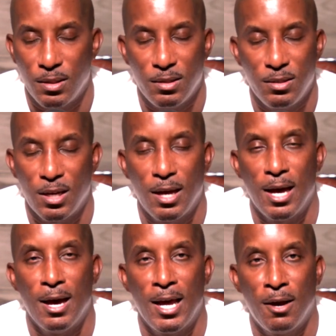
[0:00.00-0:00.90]
yeah,
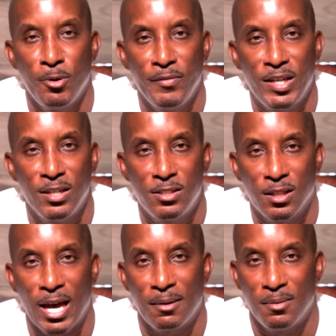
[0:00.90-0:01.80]
I, I don't want even get into
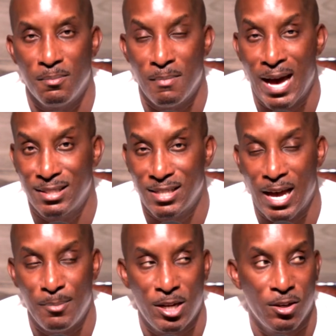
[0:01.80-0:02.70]
like my
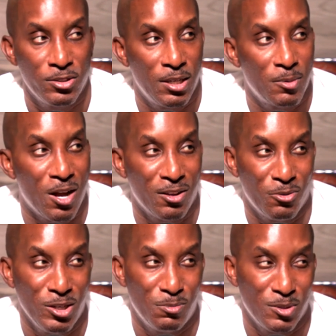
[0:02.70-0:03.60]
assignment and those that I'm called to
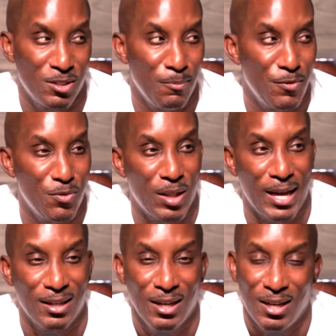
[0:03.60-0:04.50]
reach, but some of you
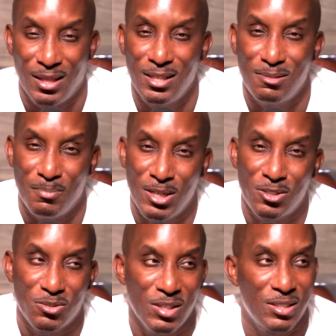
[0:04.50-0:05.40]
like this
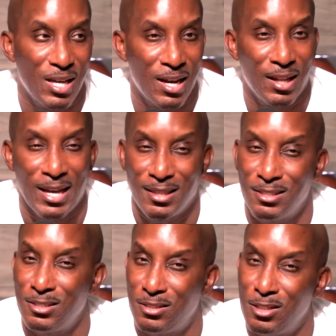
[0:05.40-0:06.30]
ministry is kind of like
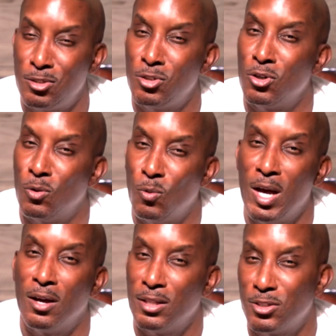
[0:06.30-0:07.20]
this is this is your
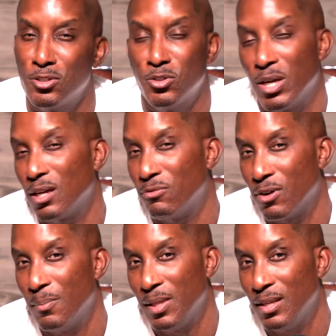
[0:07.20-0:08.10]
well that you're drinking
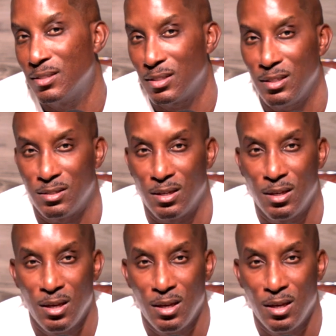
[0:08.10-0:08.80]
from in this season.